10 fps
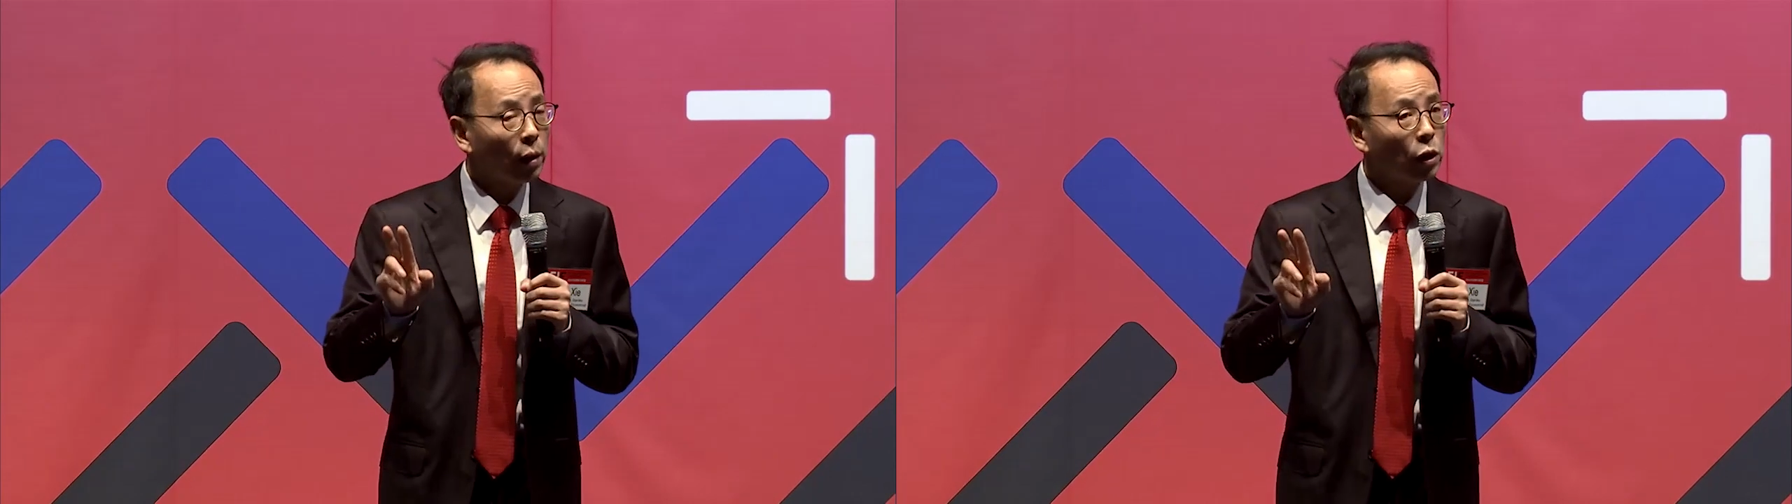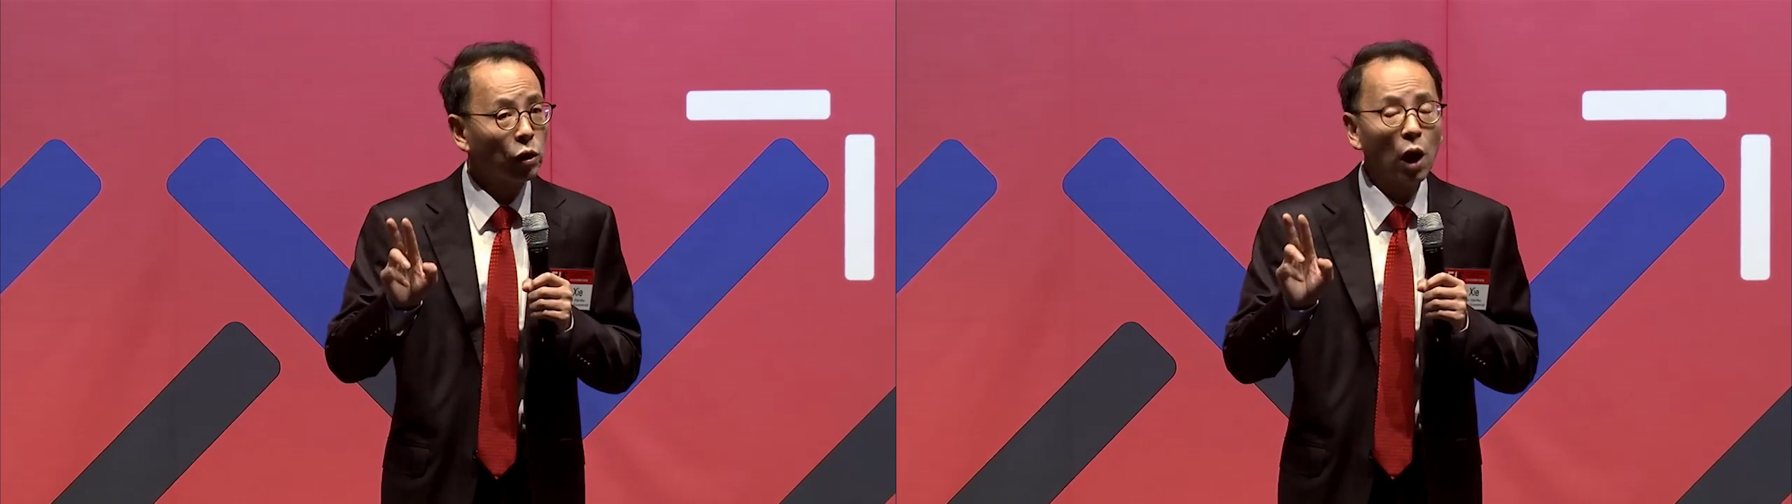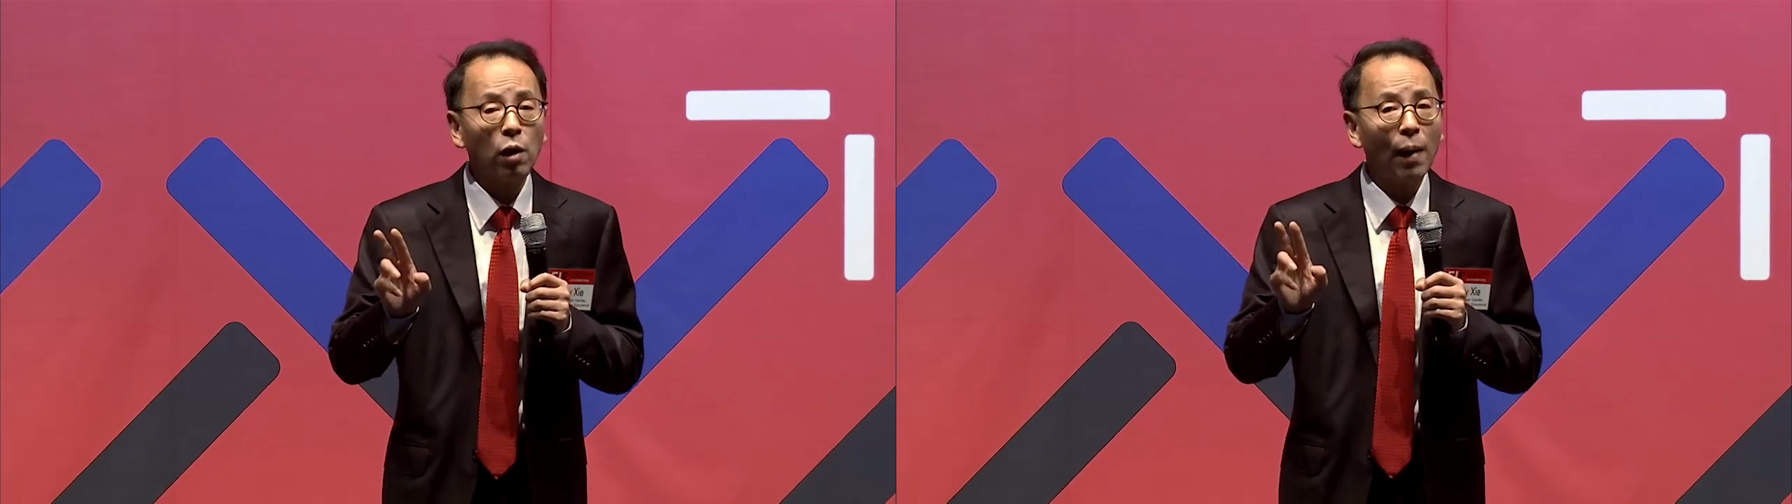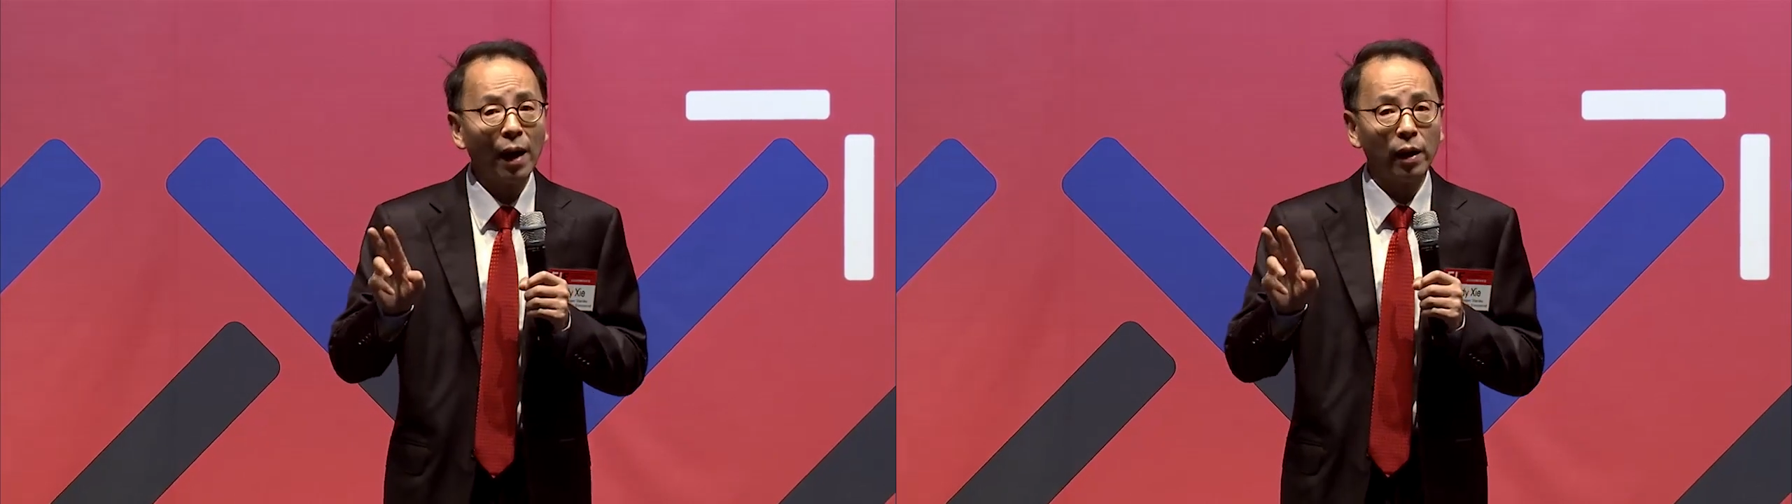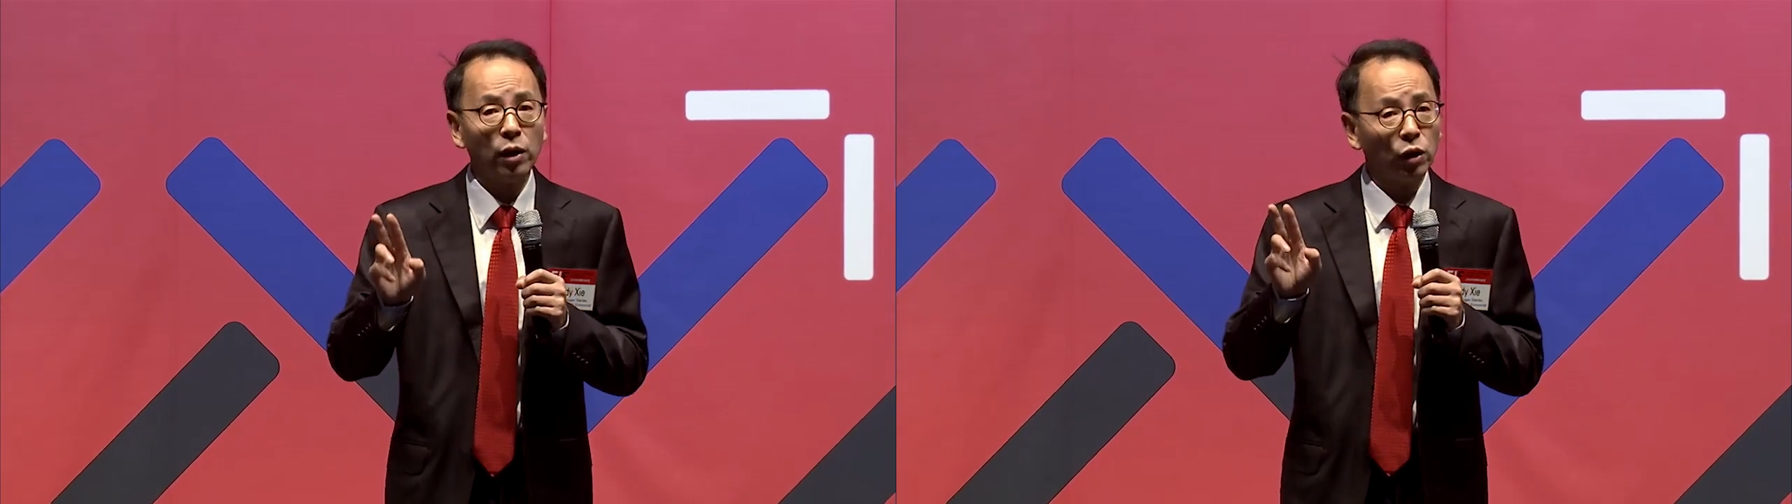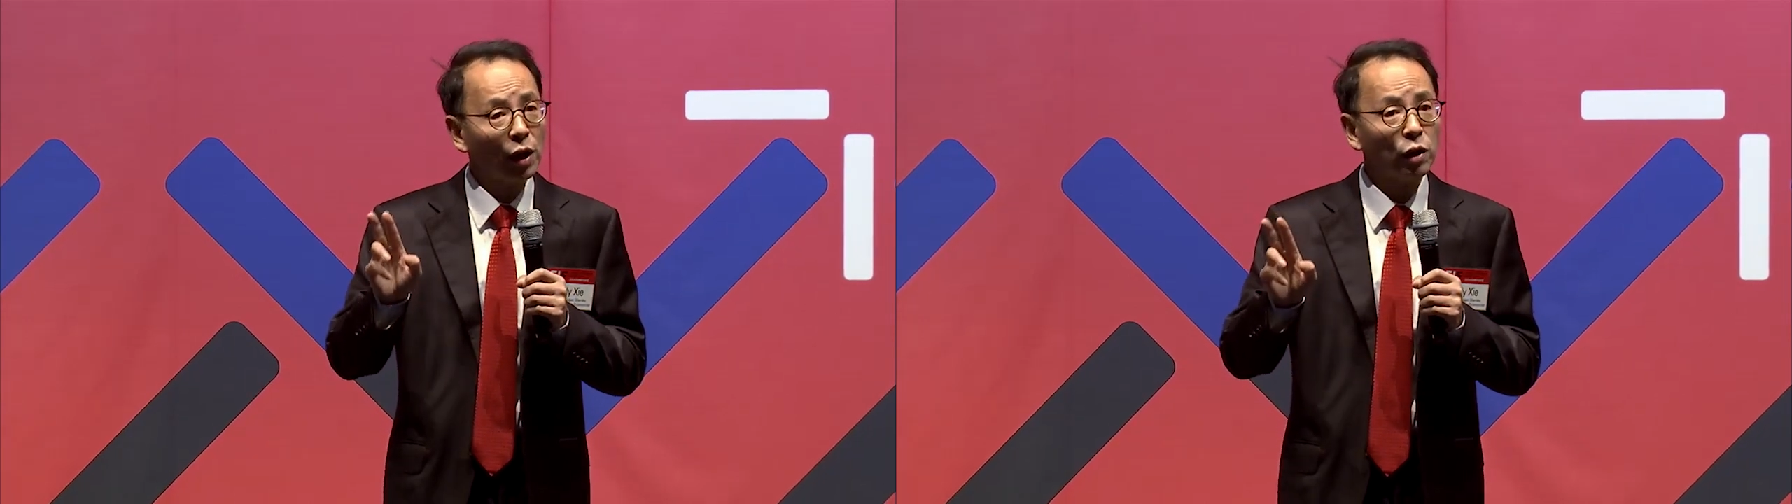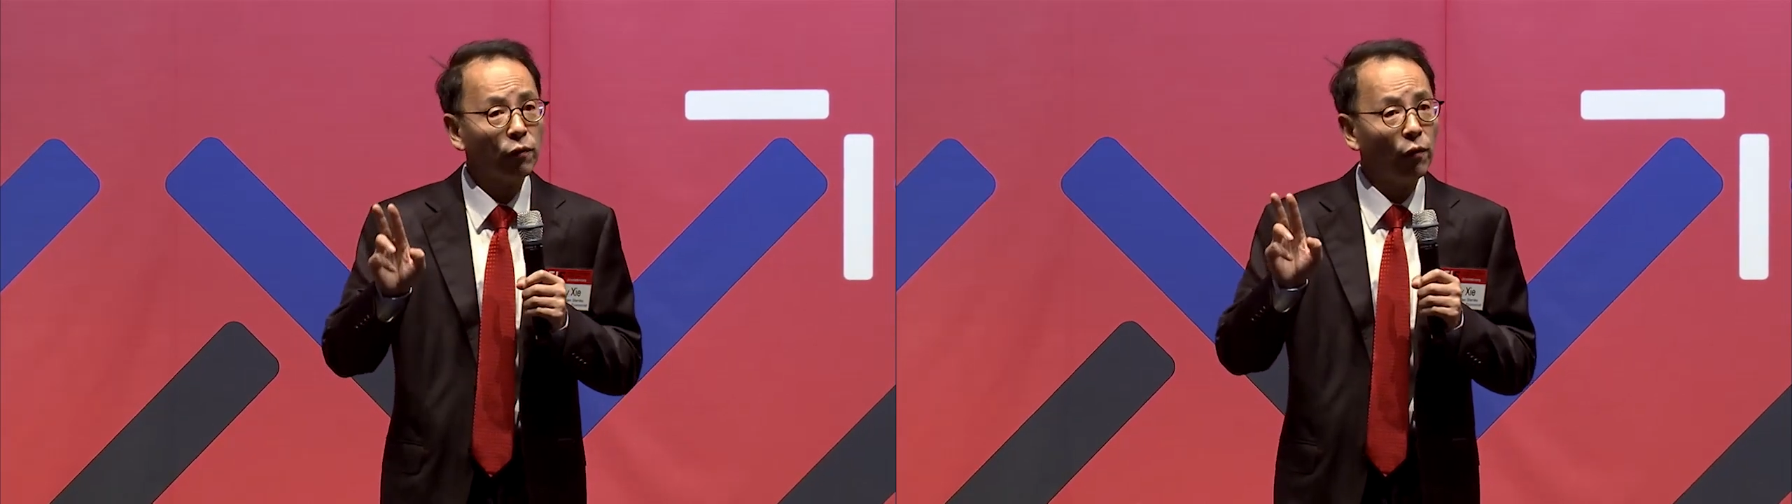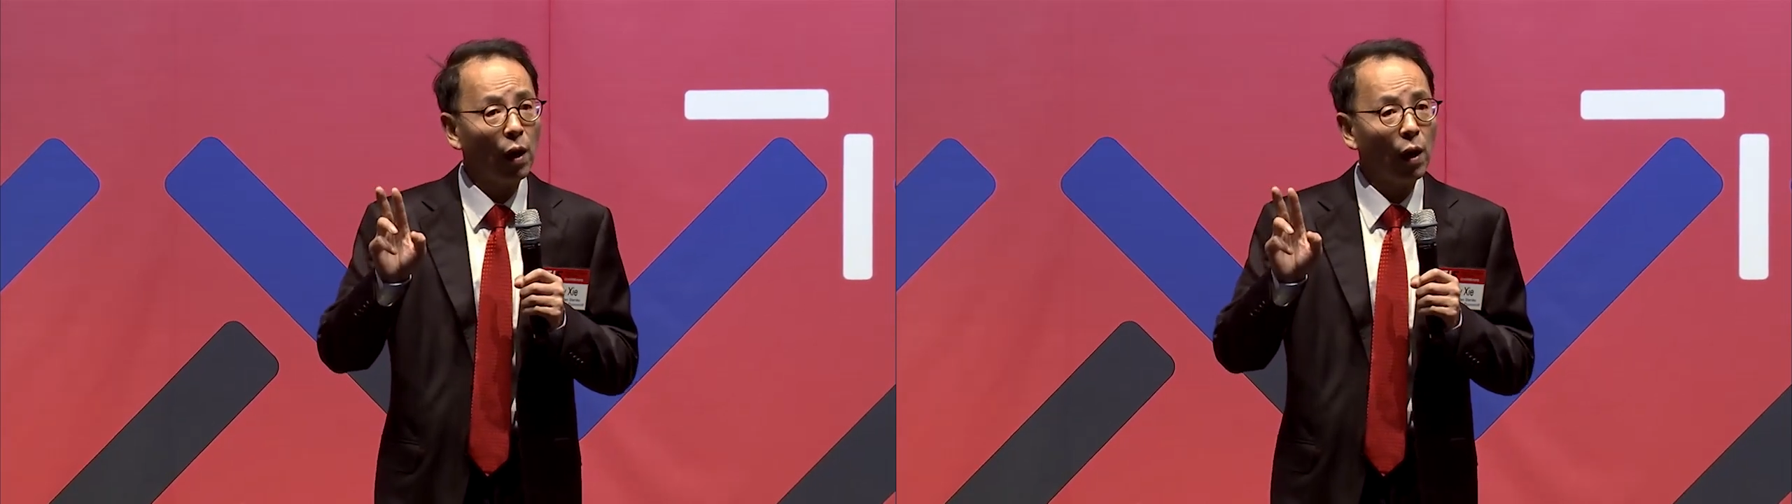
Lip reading: the stock market is just